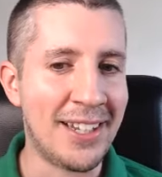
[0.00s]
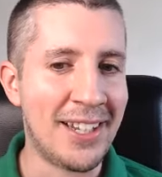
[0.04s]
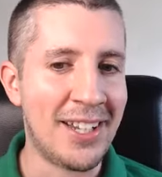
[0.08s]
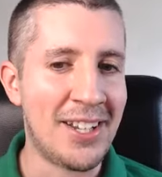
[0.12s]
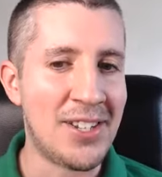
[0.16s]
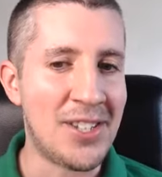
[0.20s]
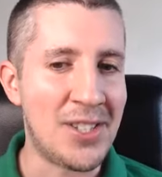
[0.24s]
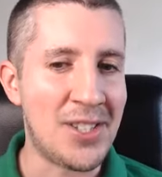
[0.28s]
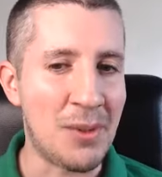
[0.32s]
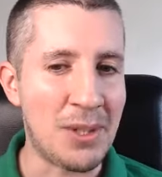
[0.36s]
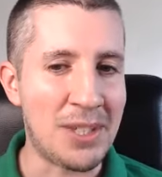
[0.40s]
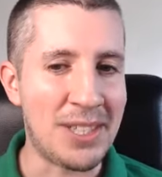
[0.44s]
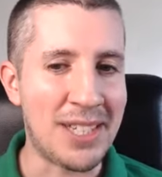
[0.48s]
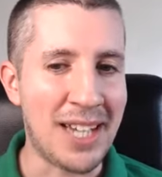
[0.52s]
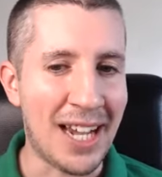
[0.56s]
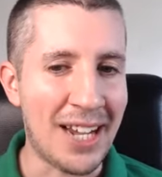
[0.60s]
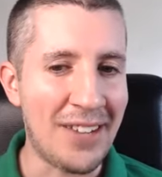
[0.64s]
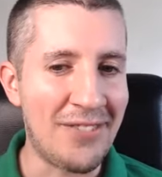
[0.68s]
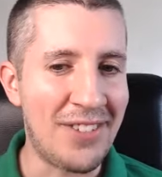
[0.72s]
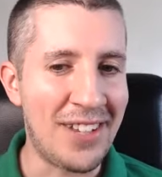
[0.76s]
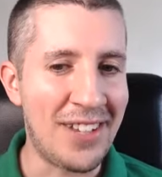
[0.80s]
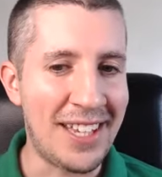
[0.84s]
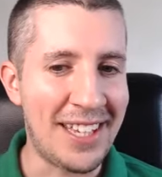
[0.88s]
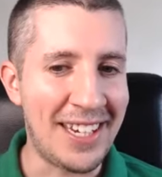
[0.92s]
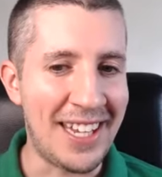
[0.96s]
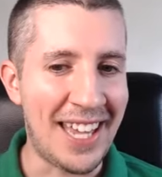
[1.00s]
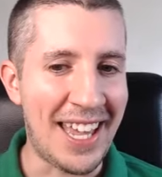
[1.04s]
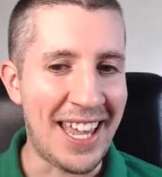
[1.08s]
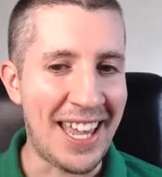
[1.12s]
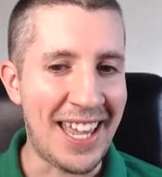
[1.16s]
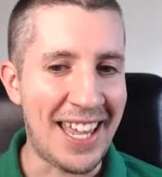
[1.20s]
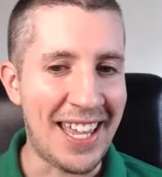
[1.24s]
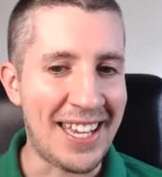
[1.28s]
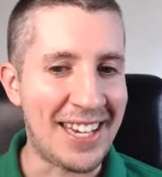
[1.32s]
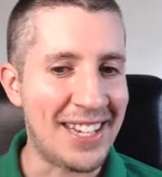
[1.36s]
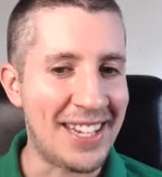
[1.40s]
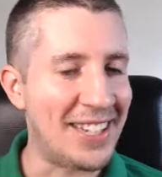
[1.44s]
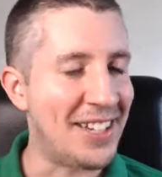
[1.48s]
So we'll dive in.
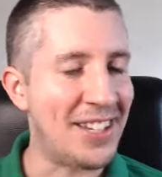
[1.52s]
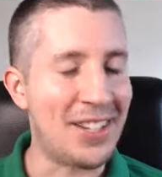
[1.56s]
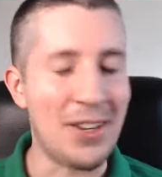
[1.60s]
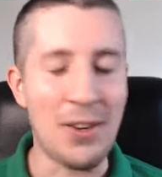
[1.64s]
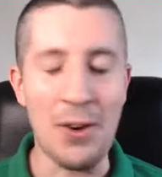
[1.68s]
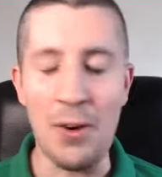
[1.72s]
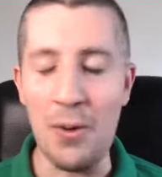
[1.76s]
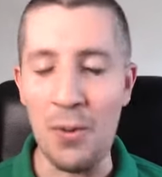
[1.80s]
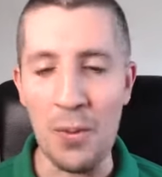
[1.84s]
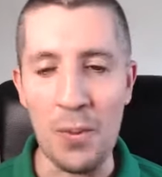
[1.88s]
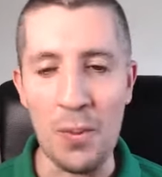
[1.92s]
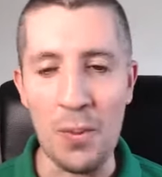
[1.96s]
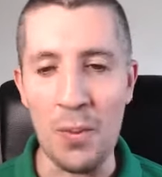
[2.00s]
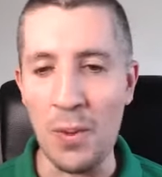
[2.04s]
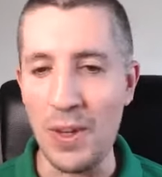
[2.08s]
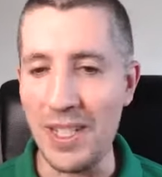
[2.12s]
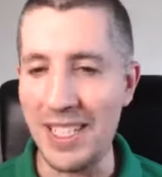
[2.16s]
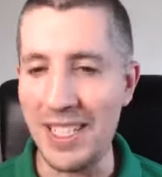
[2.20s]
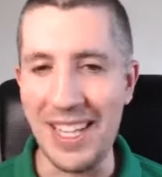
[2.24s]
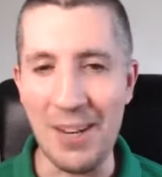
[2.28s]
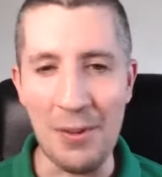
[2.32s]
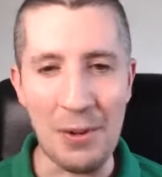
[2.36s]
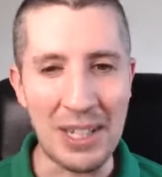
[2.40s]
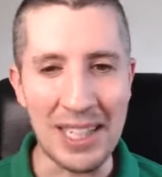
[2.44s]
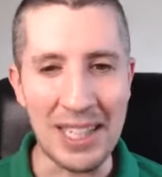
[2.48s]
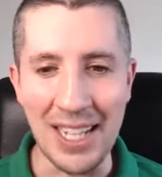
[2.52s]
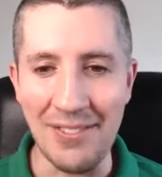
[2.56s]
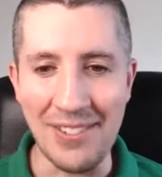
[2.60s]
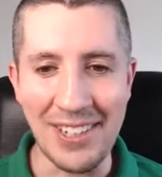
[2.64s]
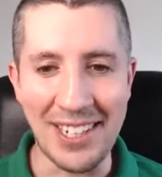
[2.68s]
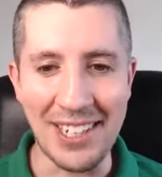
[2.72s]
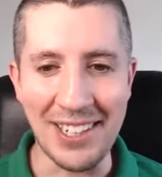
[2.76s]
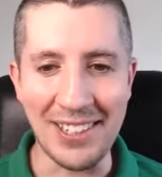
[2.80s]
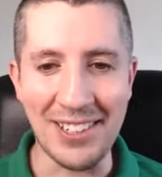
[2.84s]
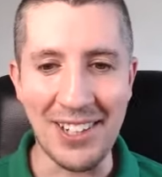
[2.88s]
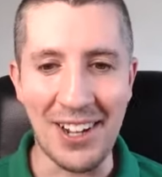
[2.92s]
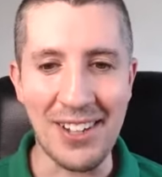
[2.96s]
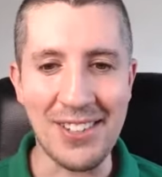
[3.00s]
And once again, would love to get
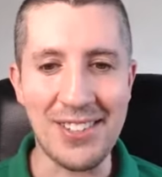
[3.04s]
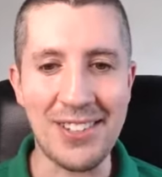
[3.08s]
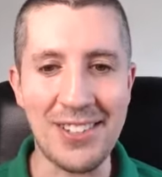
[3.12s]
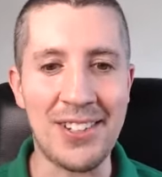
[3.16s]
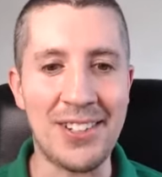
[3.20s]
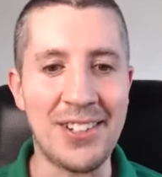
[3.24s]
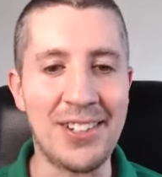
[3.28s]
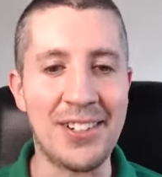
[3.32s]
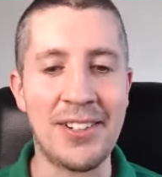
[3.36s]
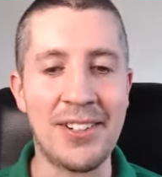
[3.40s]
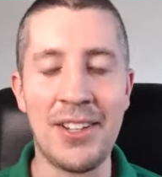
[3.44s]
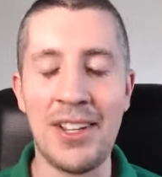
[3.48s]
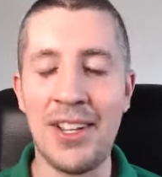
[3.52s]
your thoughts on